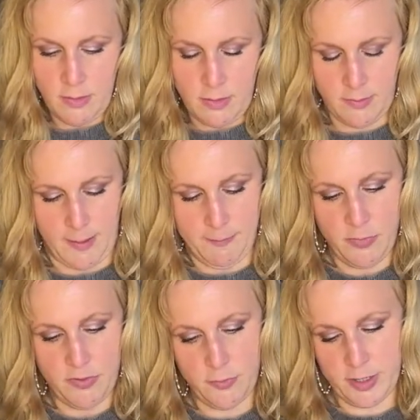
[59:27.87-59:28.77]
Okay,
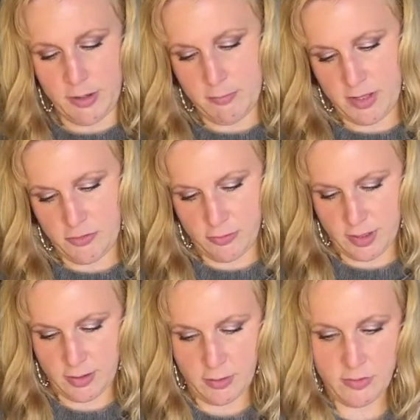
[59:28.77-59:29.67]
so we are
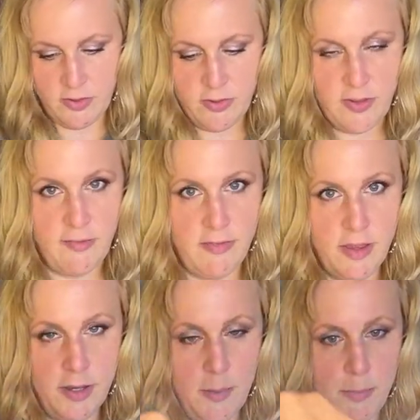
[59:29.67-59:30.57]
measuring
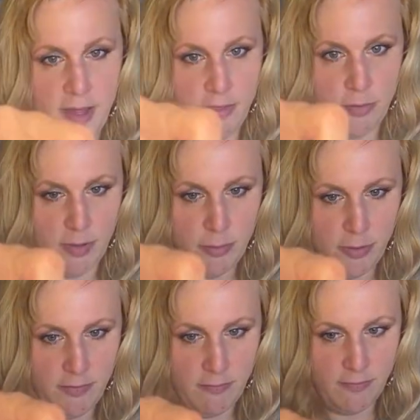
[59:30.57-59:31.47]
7 by
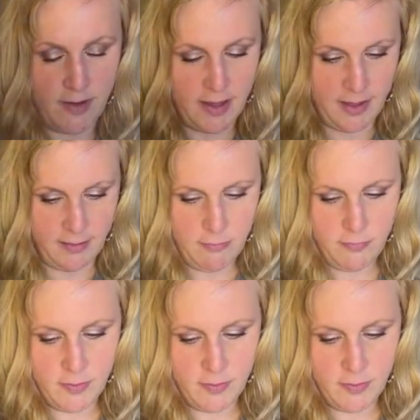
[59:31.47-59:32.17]
3.5.